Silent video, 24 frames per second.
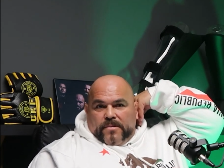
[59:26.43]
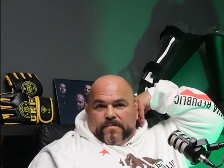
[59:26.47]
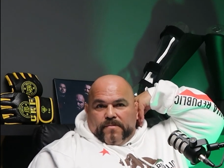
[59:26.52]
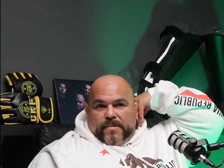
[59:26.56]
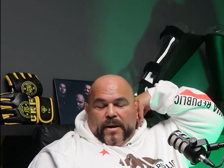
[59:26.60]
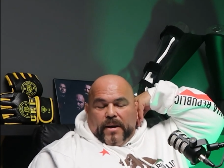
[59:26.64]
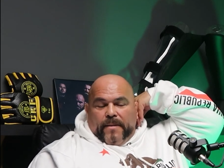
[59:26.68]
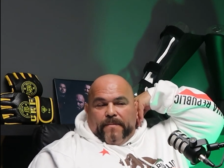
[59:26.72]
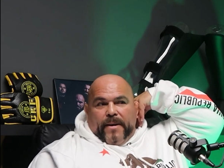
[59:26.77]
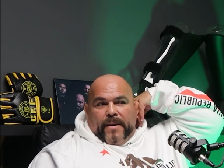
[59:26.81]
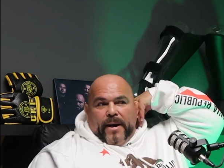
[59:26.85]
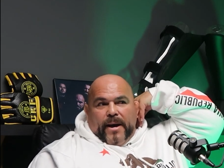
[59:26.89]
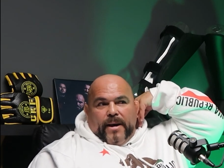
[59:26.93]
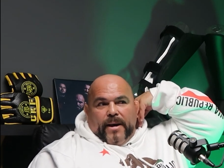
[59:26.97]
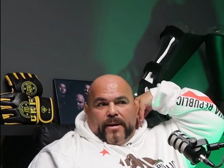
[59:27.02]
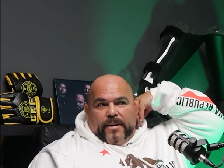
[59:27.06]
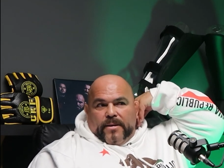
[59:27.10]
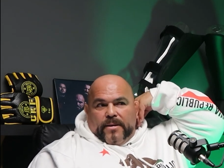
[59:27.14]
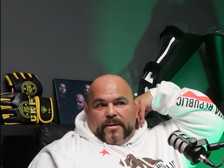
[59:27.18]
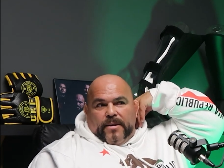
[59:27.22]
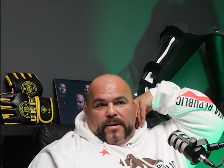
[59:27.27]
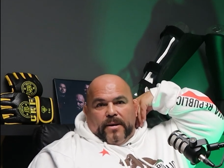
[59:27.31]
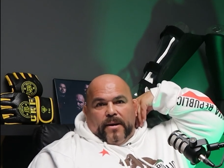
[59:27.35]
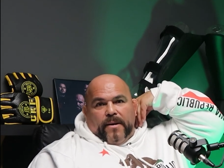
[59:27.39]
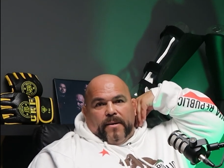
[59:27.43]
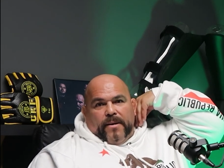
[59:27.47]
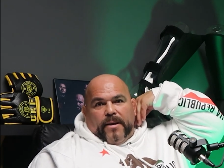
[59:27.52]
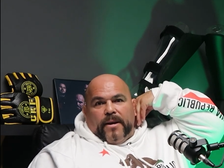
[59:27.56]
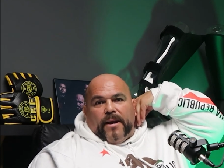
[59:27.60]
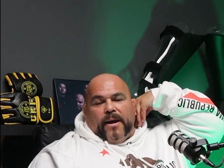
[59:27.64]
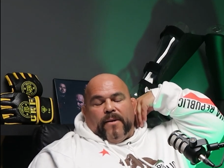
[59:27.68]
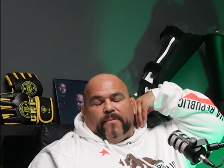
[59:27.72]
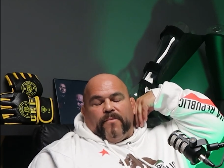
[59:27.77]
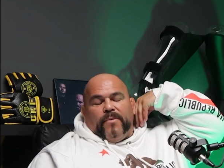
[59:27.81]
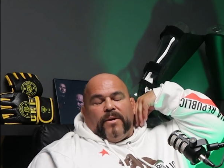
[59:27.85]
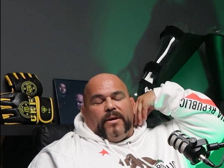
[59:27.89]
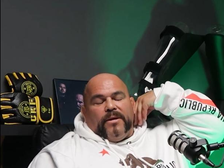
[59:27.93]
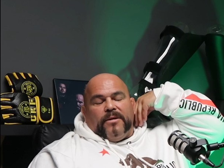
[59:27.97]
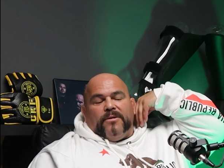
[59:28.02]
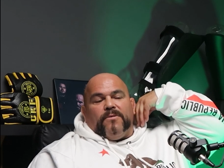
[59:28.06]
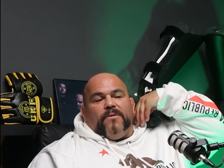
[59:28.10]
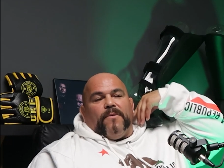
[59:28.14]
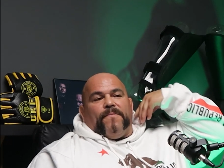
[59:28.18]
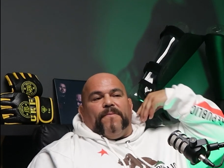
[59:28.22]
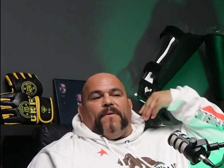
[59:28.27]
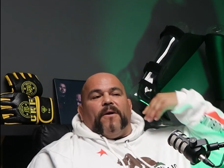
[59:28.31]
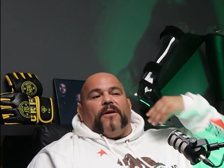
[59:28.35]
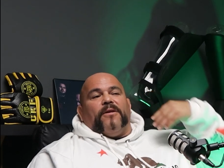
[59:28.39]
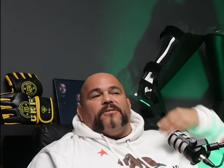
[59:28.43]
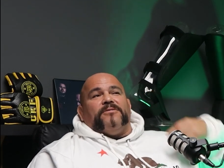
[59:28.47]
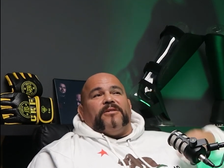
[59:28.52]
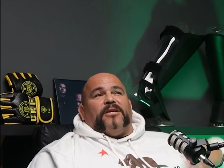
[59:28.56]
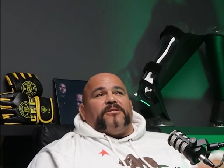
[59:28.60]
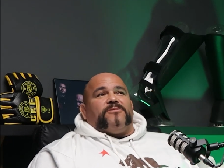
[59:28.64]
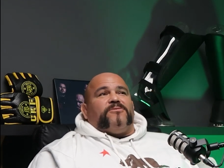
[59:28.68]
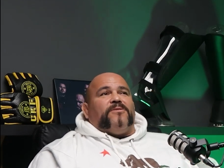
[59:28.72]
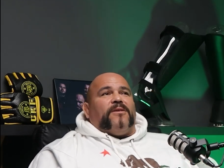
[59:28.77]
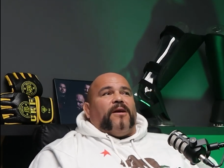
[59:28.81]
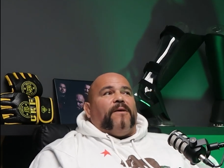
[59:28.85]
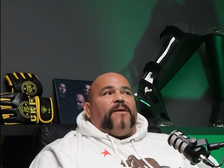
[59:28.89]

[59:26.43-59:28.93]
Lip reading: my bad. And I really do apologize, sir.